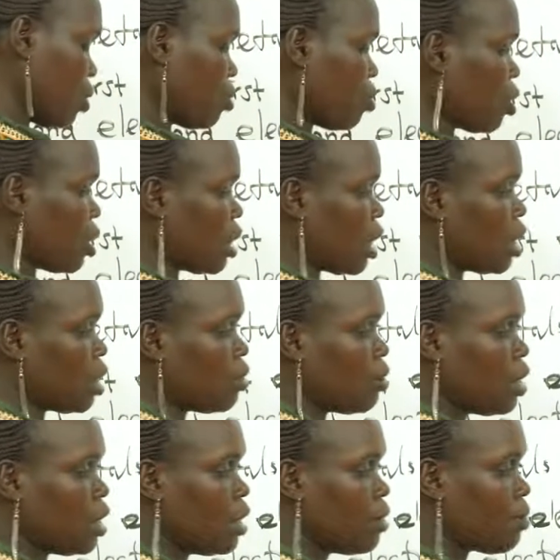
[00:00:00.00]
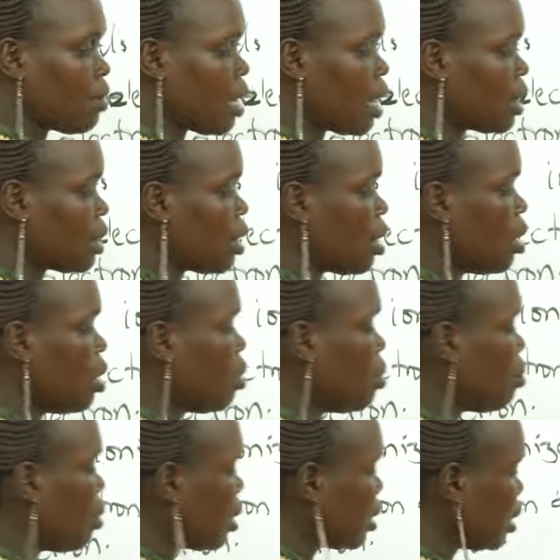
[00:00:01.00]
the water, it will give us
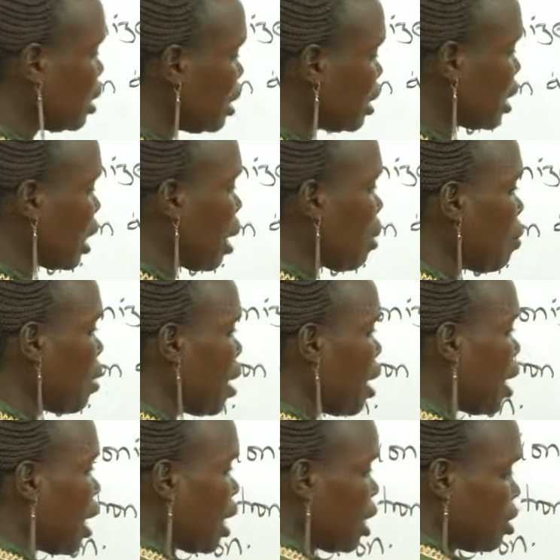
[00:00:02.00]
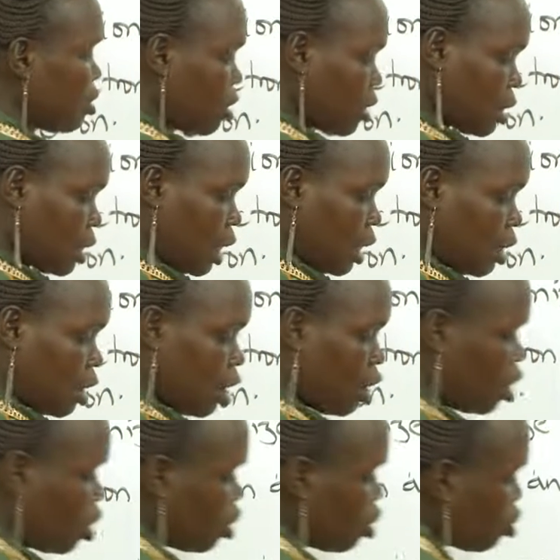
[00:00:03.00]
magnesium hydroxide.
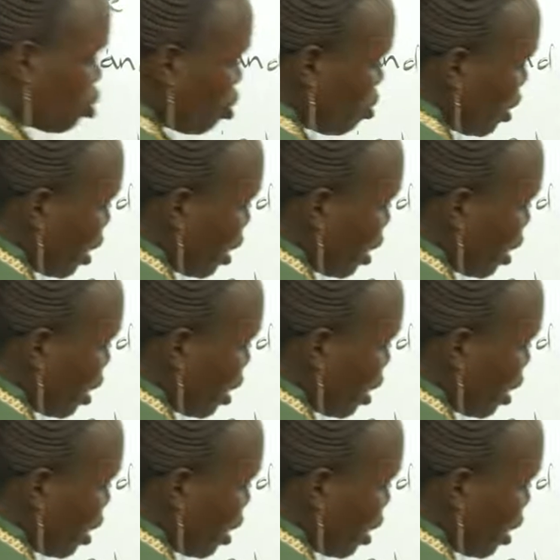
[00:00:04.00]
So we